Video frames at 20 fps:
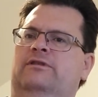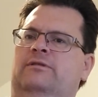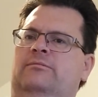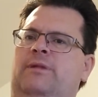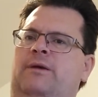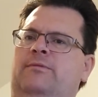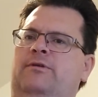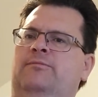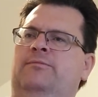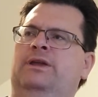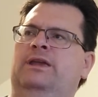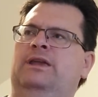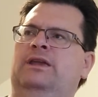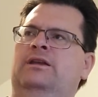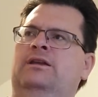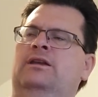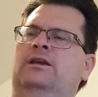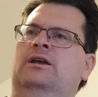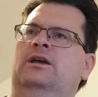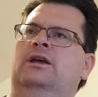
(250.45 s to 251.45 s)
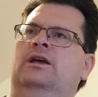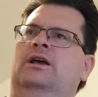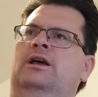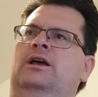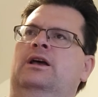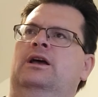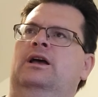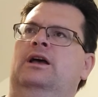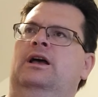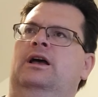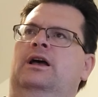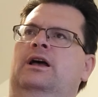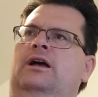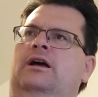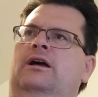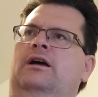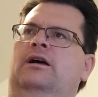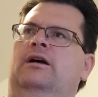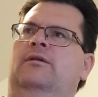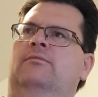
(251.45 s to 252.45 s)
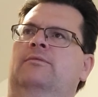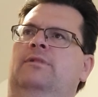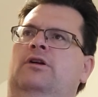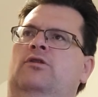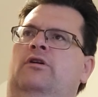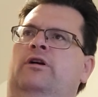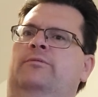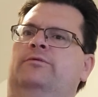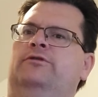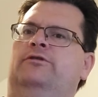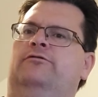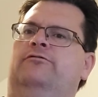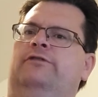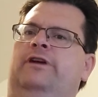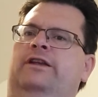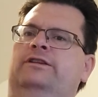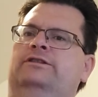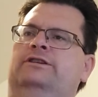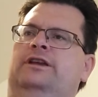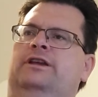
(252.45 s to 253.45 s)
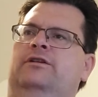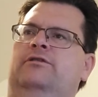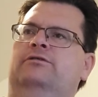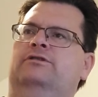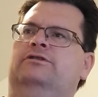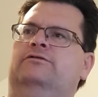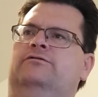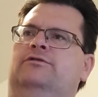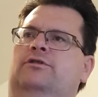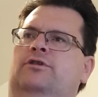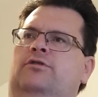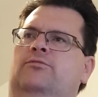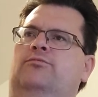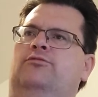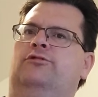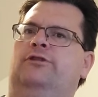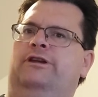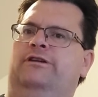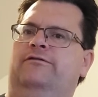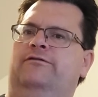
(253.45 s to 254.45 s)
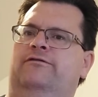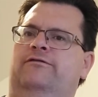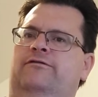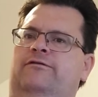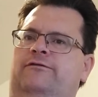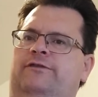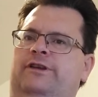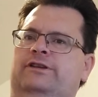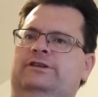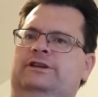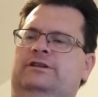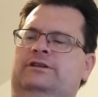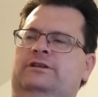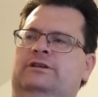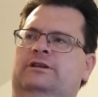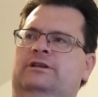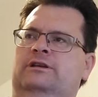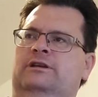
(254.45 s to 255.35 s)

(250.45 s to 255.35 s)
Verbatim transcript: I remember being, uh, going up to a friend's house for a brief visit